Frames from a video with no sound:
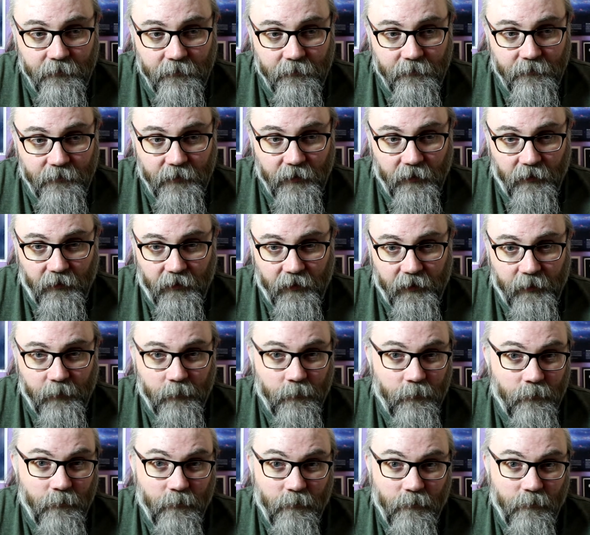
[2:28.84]
for like
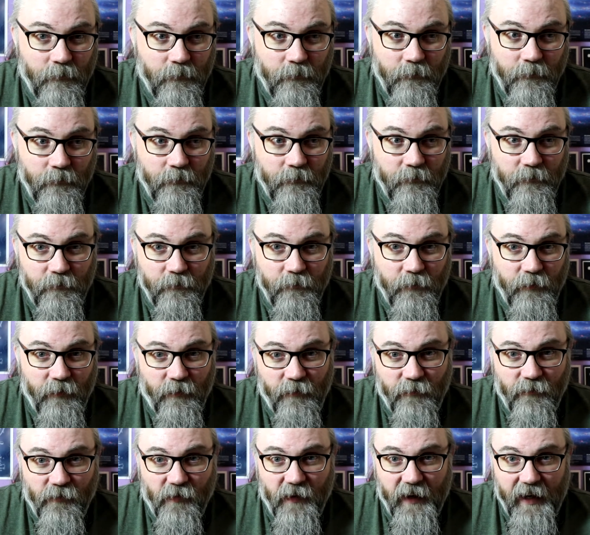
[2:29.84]

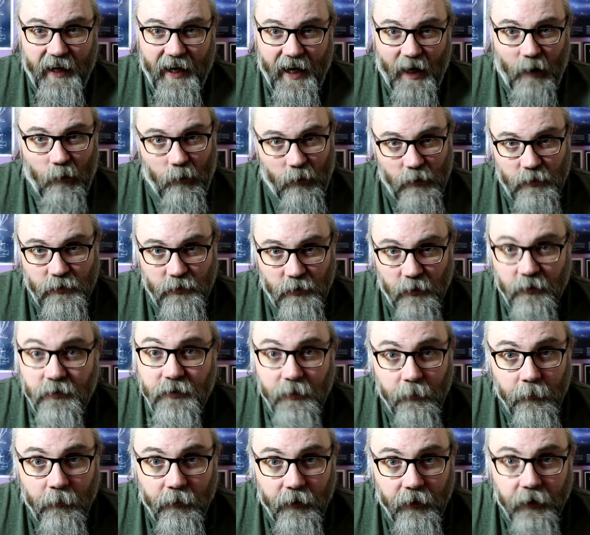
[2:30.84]
3 hours or
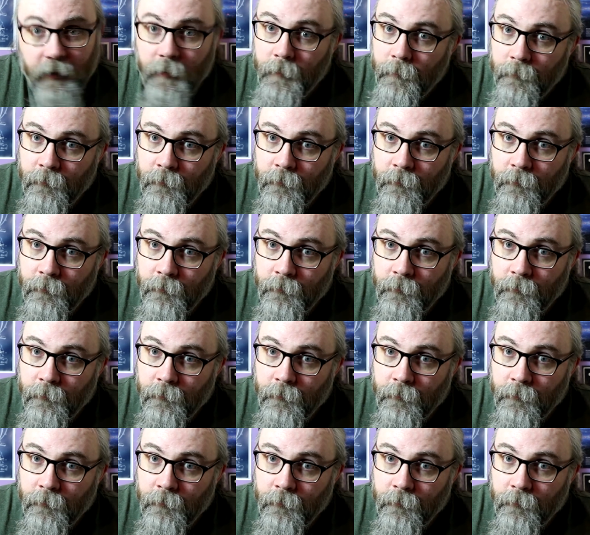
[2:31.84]
something.